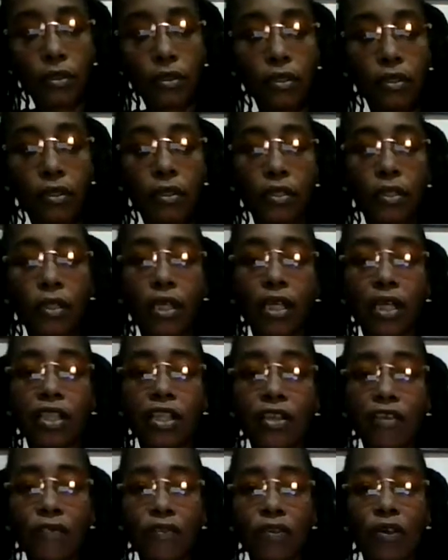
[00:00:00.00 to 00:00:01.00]
I love you,
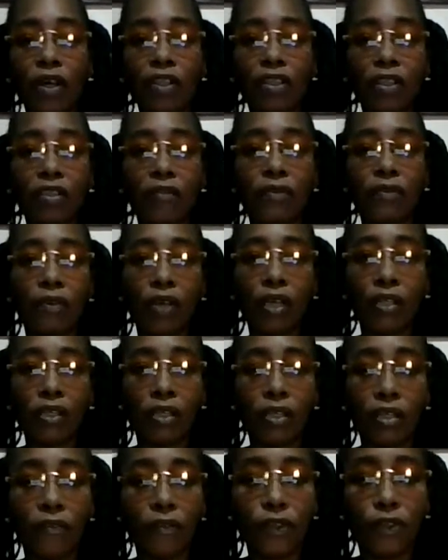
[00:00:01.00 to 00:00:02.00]
I love you, I love
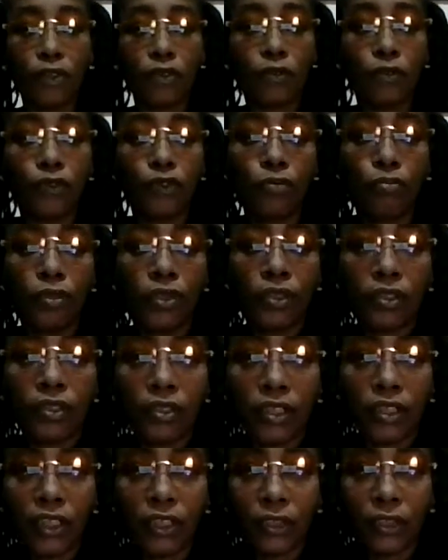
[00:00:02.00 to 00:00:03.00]
you. You being
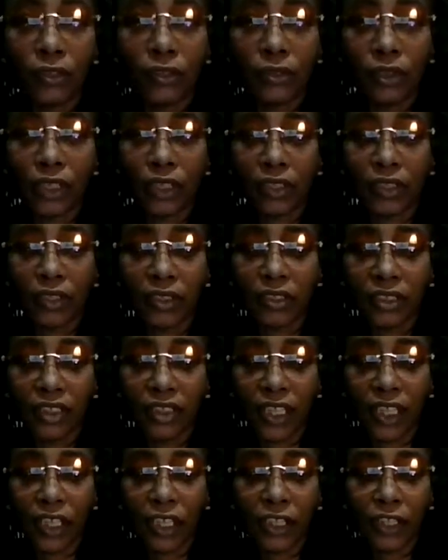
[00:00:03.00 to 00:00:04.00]
healed at this
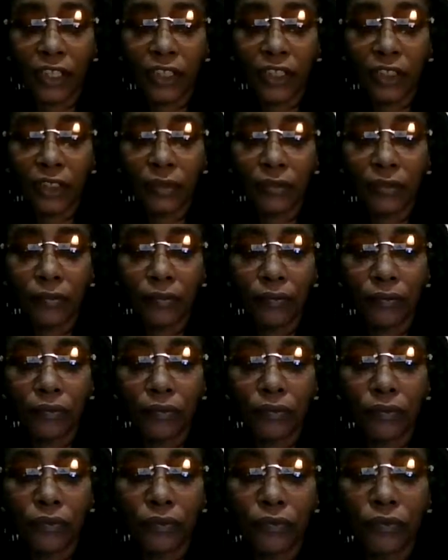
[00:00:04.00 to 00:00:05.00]
time.
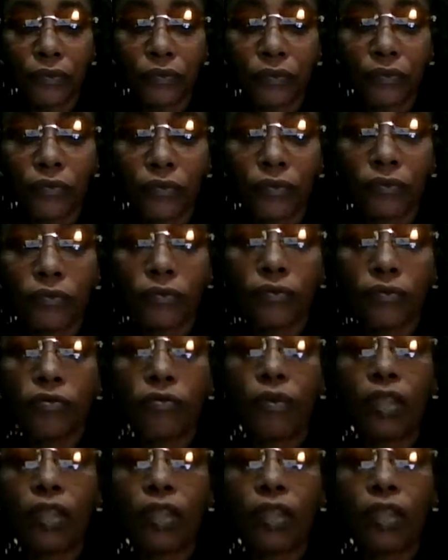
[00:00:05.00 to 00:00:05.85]
And you